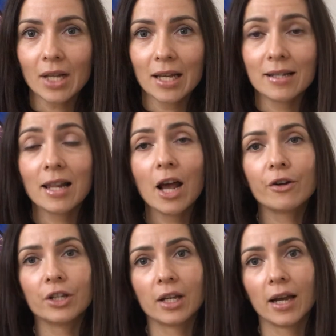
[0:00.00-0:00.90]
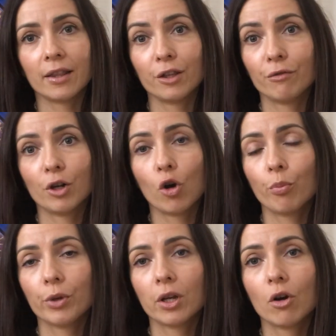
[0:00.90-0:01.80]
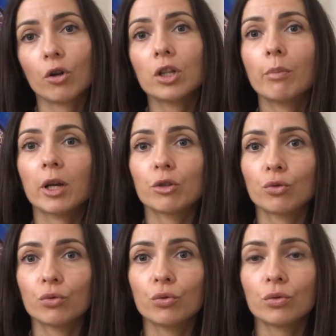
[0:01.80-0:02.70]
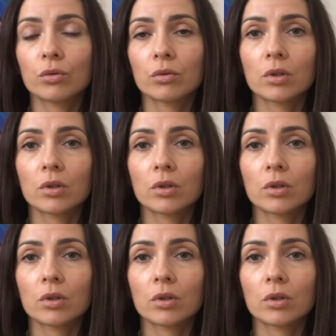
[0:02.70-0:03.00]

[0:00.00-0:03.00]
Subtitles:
is learning and developing only by two